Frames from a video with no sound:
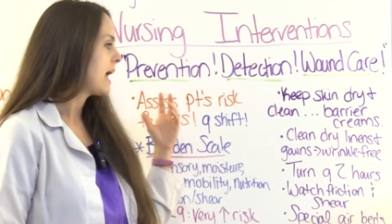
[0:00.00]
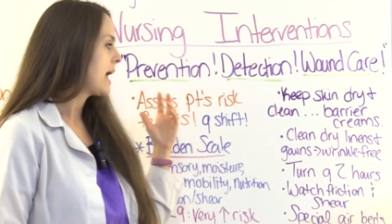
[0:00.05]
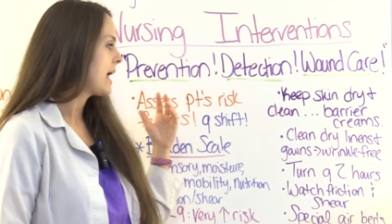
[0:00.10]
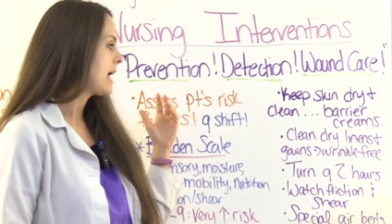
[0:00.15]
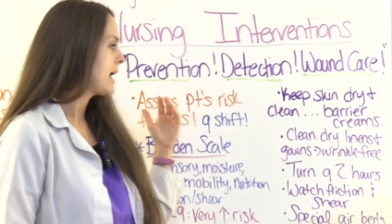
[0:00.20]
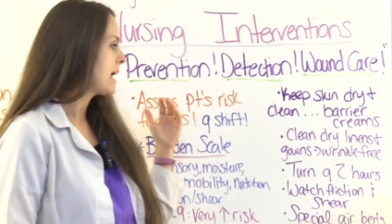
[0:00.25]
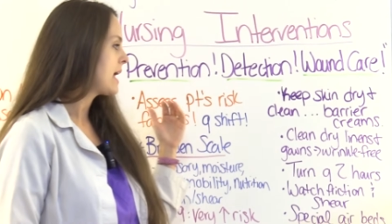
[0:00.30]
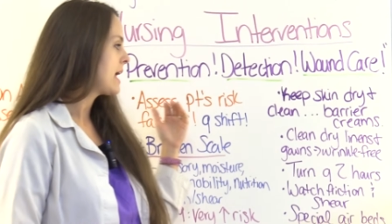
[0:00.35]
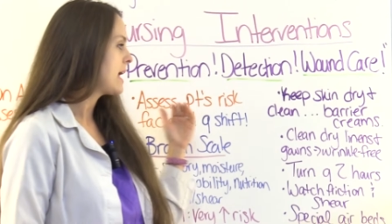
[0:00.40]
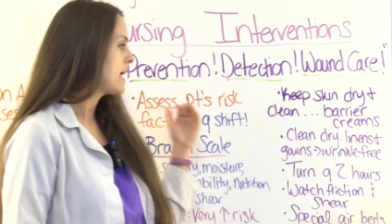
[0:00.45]

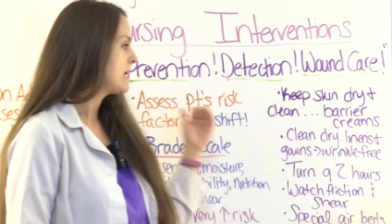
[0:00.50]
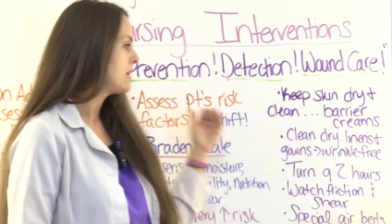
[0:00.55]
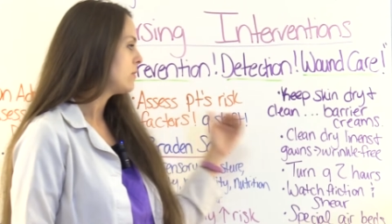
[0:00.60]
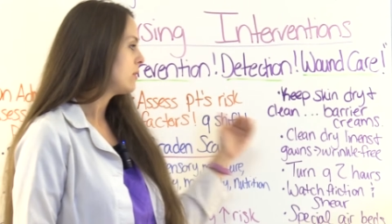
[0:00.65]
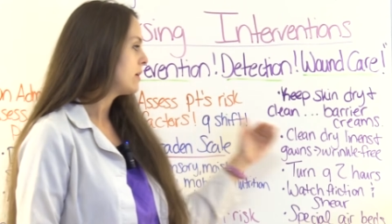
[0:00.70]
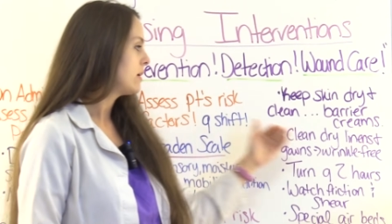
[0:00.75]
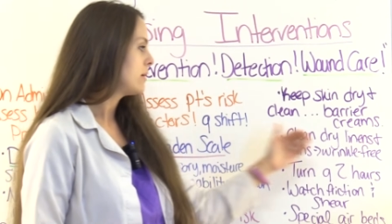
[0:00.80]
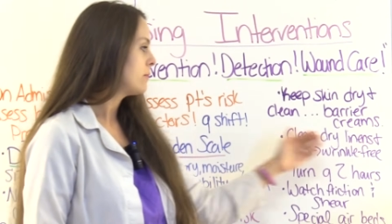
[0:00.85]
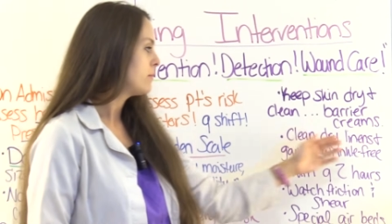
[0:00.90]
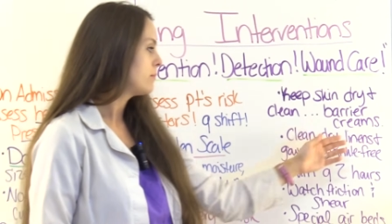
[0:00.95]
and
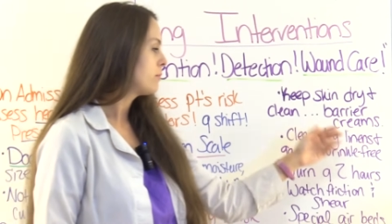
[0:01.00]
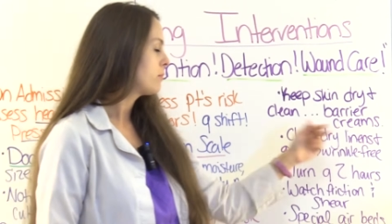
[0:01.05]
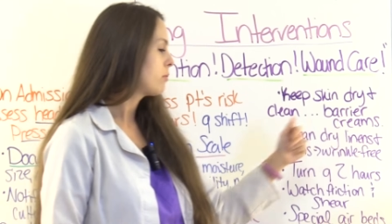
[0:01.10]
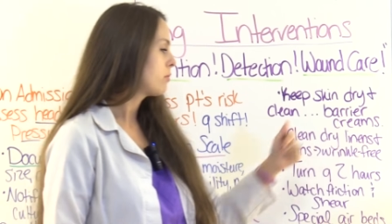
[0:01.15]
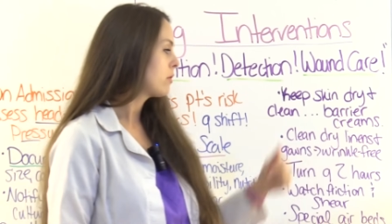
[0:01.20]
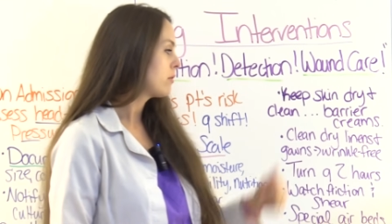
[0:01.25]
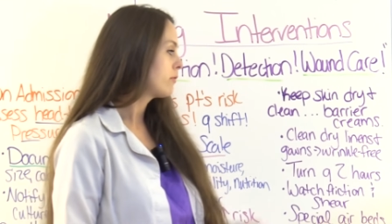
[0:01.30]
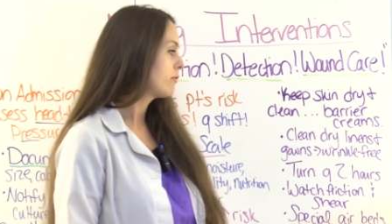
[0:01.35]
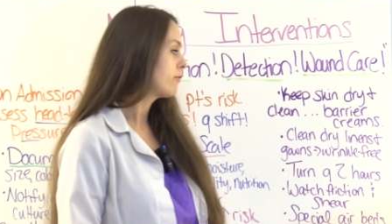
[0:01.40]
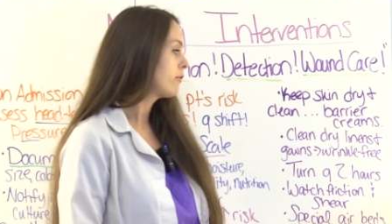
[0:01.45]

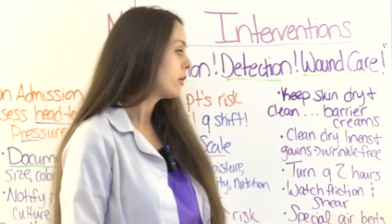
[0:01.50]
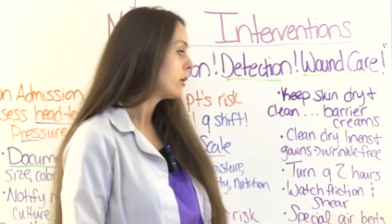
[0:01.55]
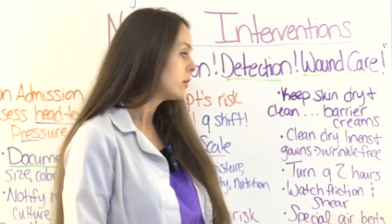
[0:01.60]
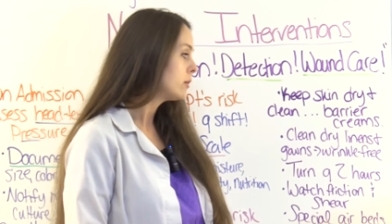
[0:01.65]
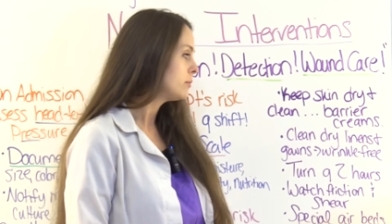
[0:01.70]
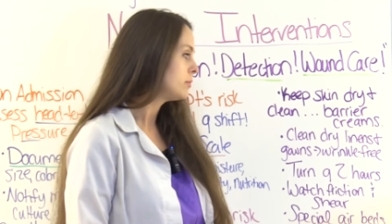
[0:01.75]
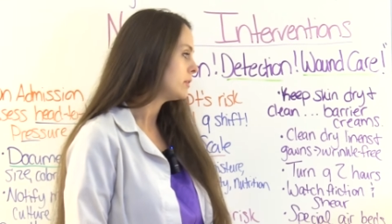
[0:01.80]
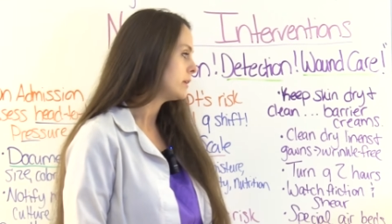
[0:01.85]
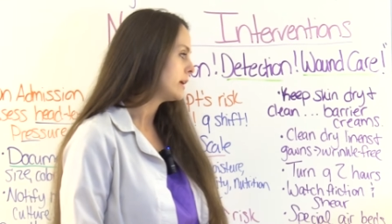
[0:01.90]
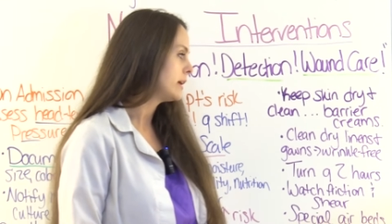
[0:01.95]

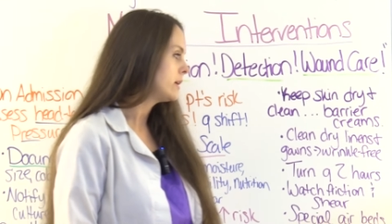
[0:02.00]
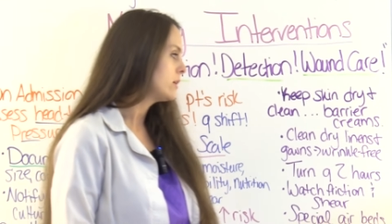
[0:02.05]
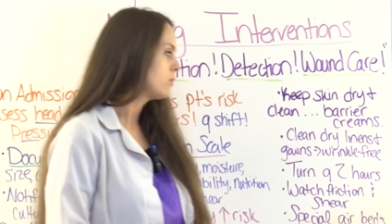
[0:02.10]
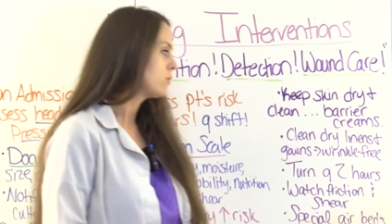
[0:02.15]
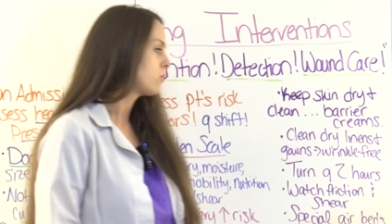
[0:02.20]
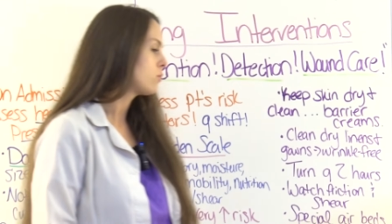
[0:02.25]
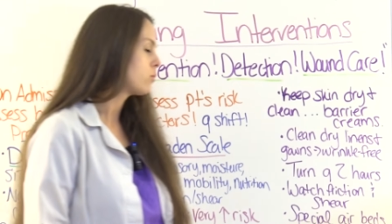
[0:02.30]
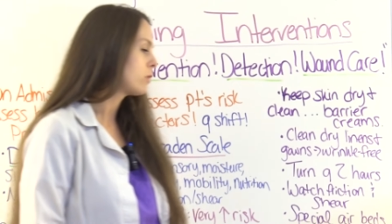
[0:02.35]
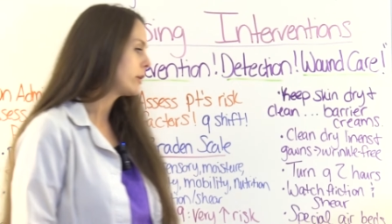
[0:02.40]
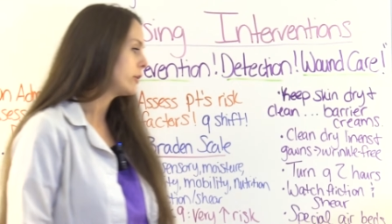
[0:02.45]
preferably
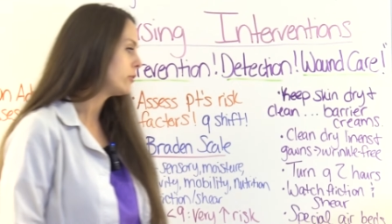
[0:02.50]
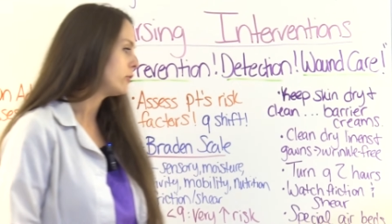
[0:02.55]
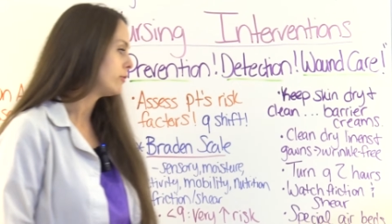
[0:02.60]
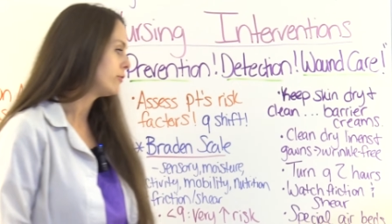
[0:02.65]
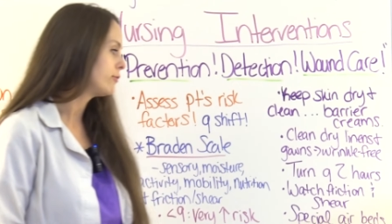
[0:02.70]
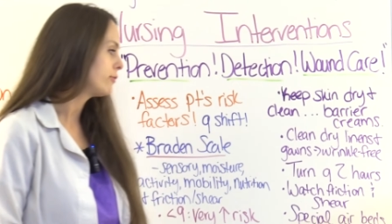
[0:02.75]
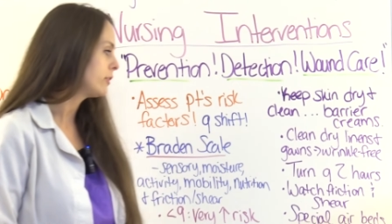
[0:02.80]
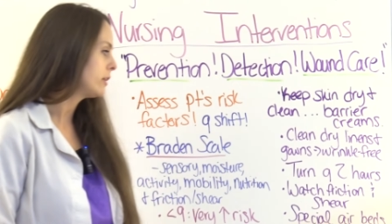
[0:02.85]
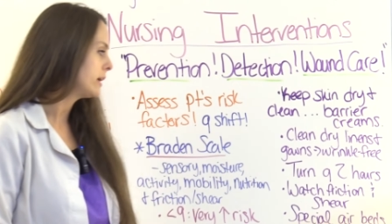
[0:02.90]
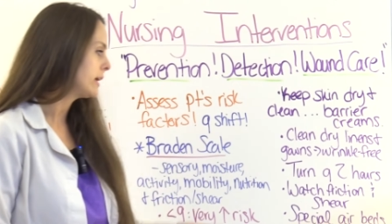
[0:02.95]
wrinkle
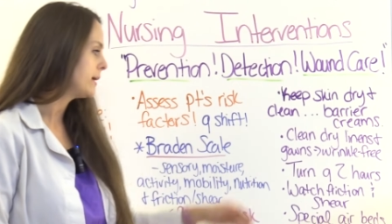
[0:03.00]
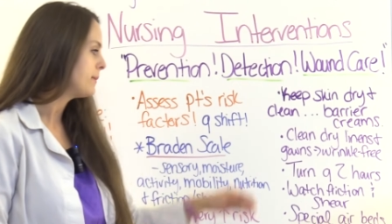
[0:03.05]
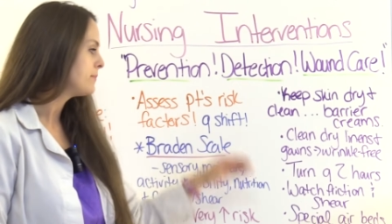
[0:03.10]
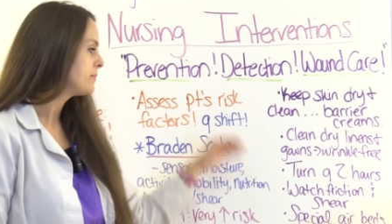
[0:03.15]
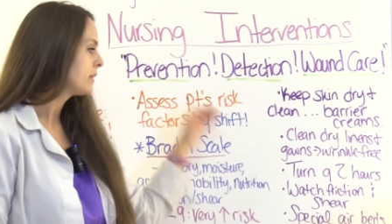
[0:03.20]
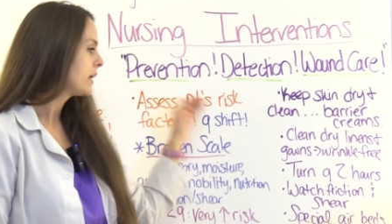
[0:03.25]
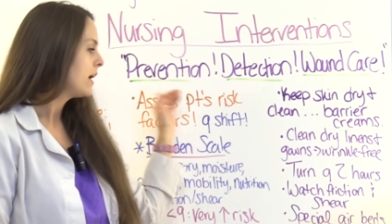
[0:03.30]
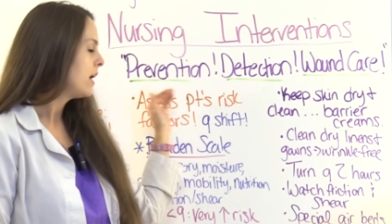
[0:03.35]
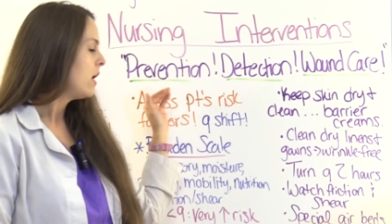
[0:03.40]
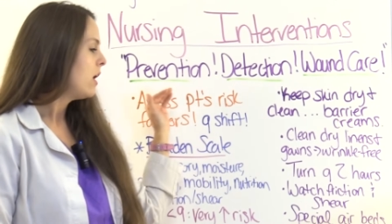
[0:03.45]
free.